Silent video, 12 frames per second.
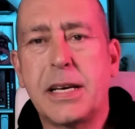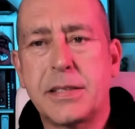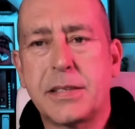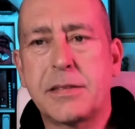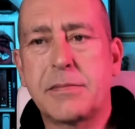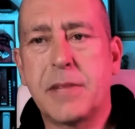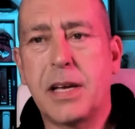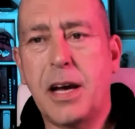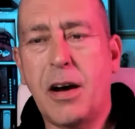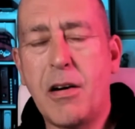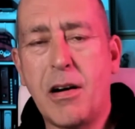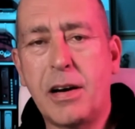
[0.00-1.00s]
gets
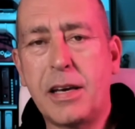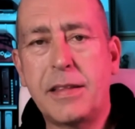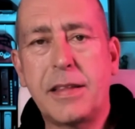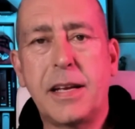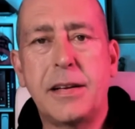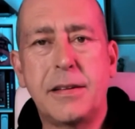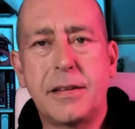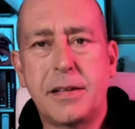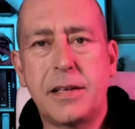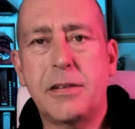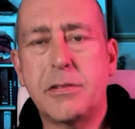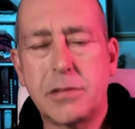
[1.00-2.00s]
high, then
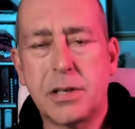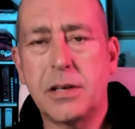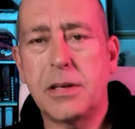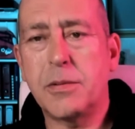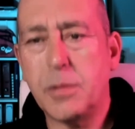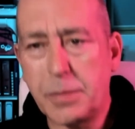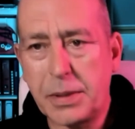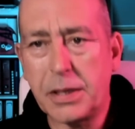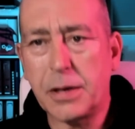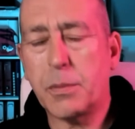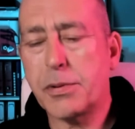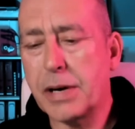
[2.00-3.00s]
the oil cooler will
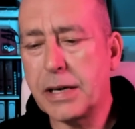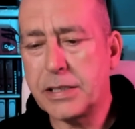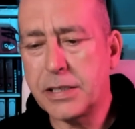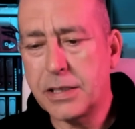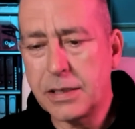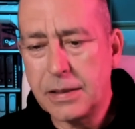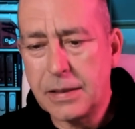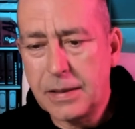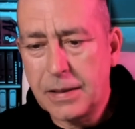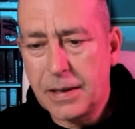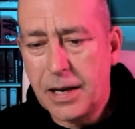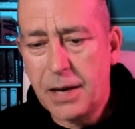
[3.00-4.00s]
be in operation.
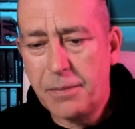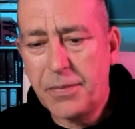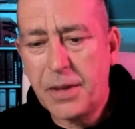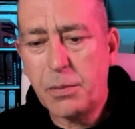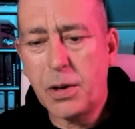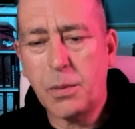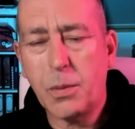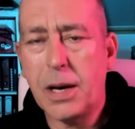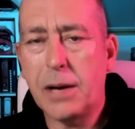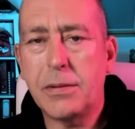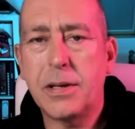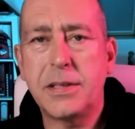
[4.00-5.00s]
They work
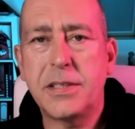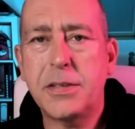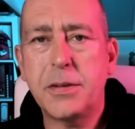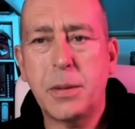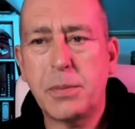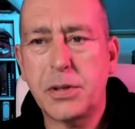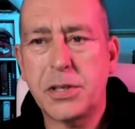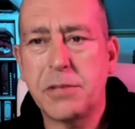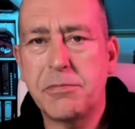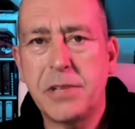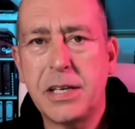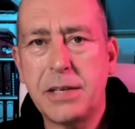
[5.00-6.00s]
well until you push
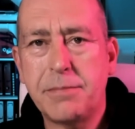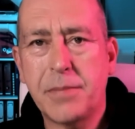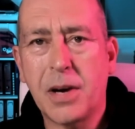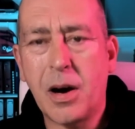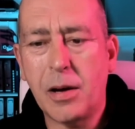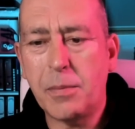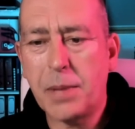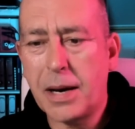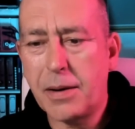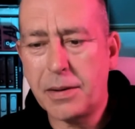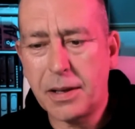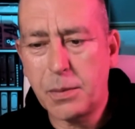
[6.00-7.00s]
them really high
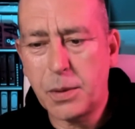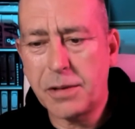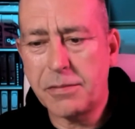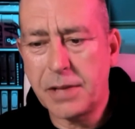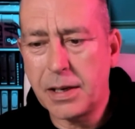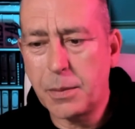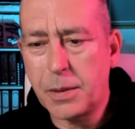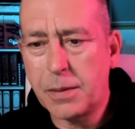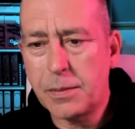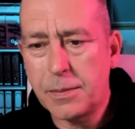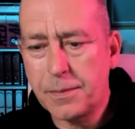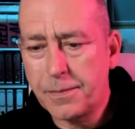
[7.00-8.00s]
power. They work really
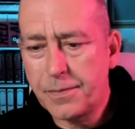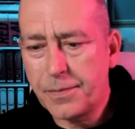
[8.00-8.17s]
well.